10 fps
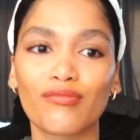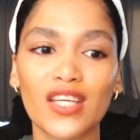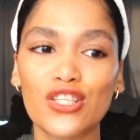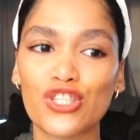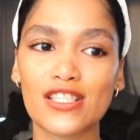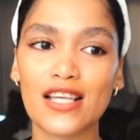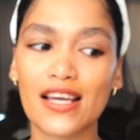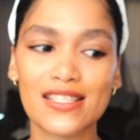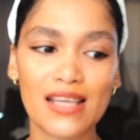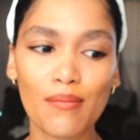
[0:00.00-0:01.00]
it's just
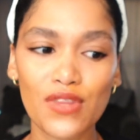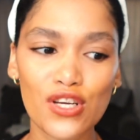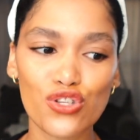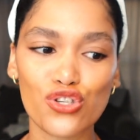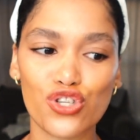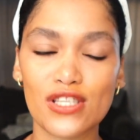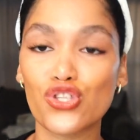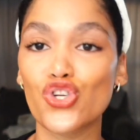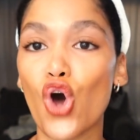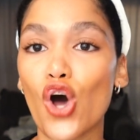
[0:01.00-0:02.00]
like some things are just
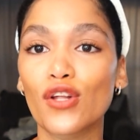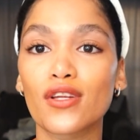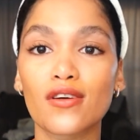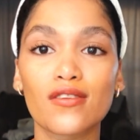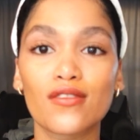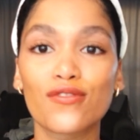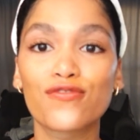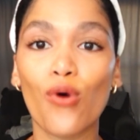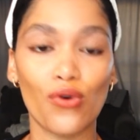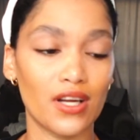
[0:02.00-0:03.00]
not
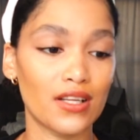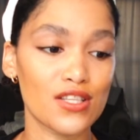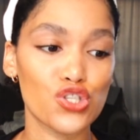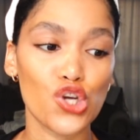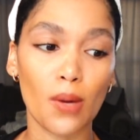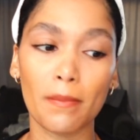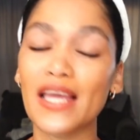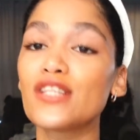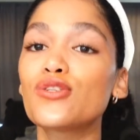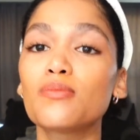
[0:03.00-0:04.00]
for it. It's not
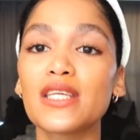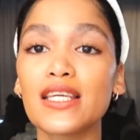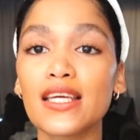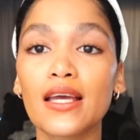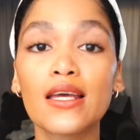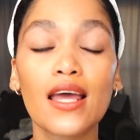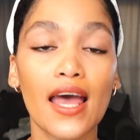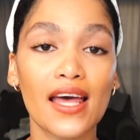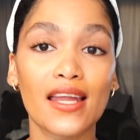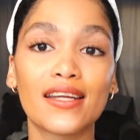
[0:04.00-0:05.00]
meant to be,
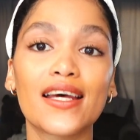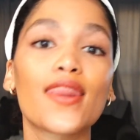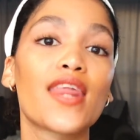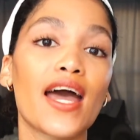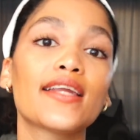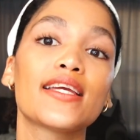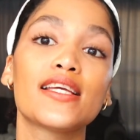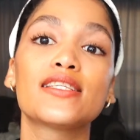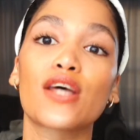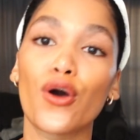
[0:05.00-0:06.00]
and that
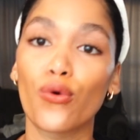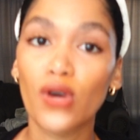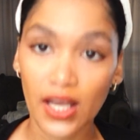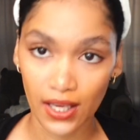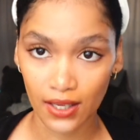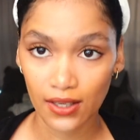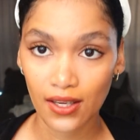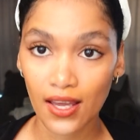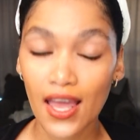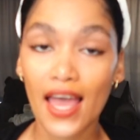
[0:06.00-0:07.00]
is okay.
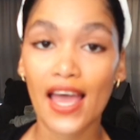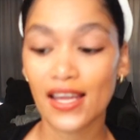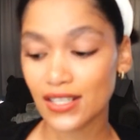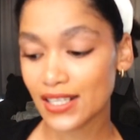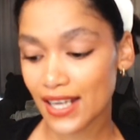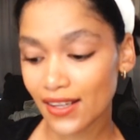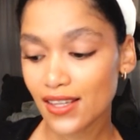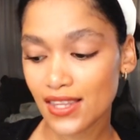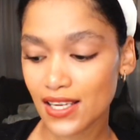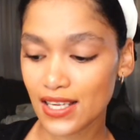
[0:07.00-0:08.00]
And another
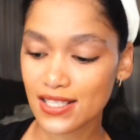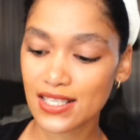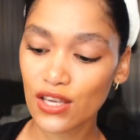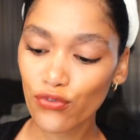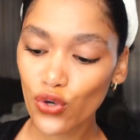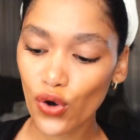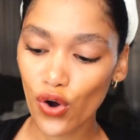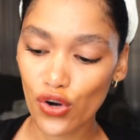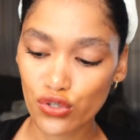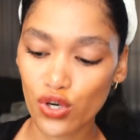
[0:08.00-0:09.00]
thing is, if you're an
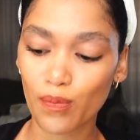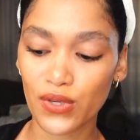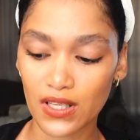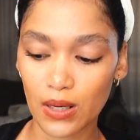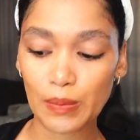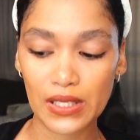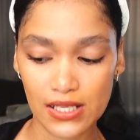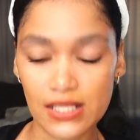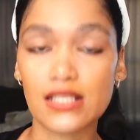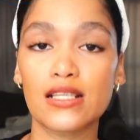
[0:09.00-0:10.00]
entrepreneur
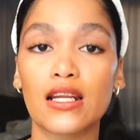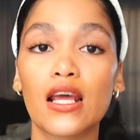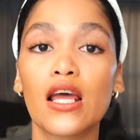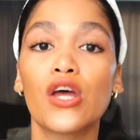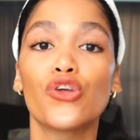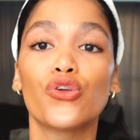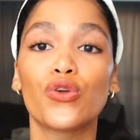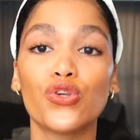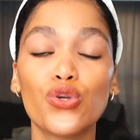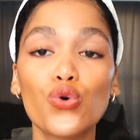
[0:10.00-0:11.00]
person,
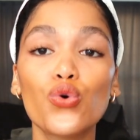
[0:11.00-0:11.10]
if